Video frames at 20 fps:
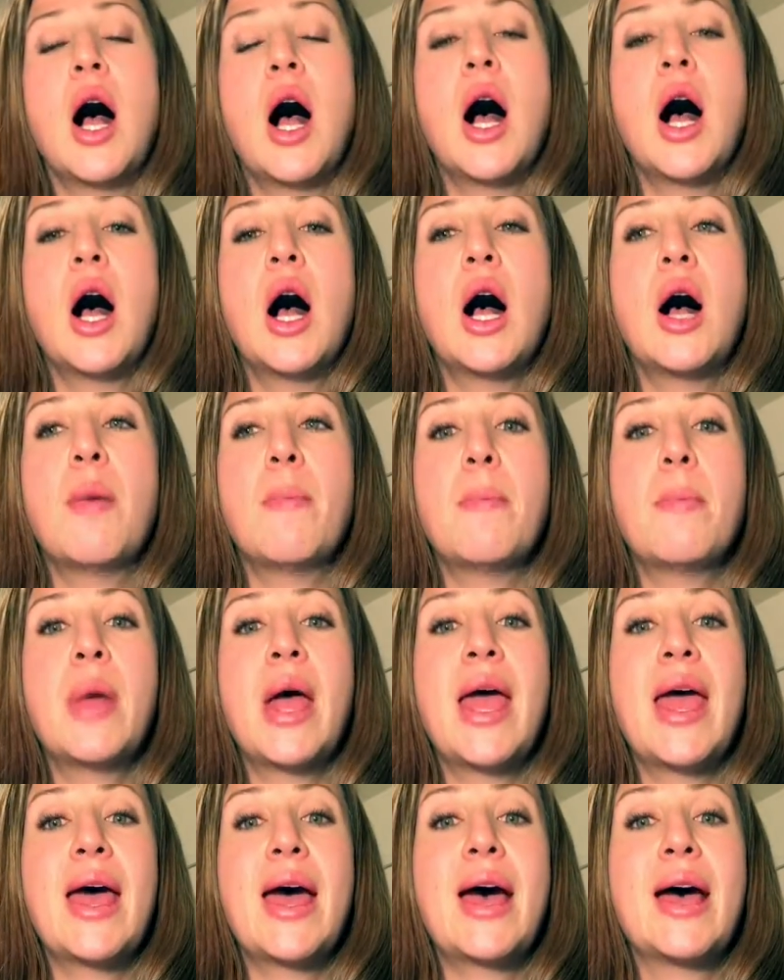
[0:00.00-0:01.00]

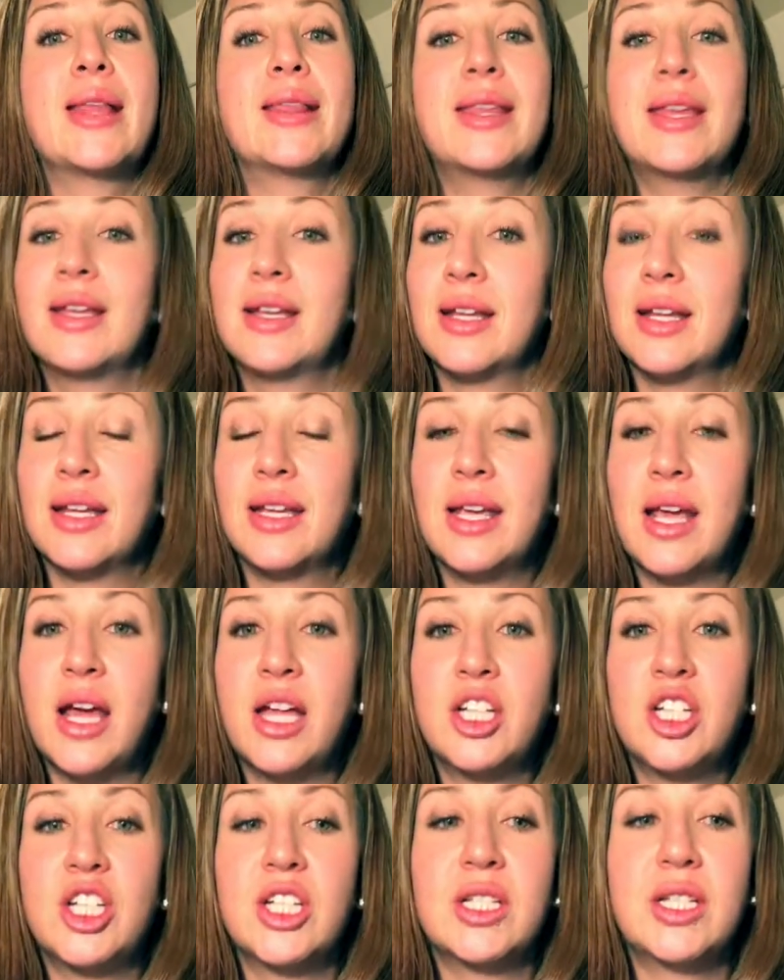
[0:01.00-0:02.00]
And then
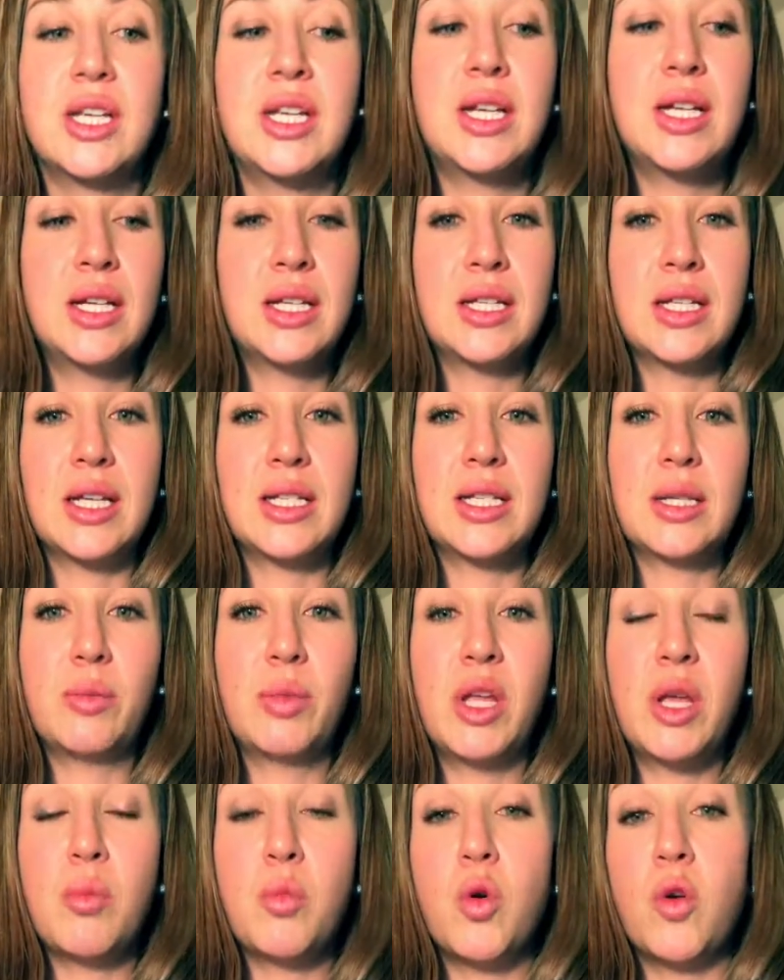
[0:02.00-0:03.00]
again, just eating sensibly.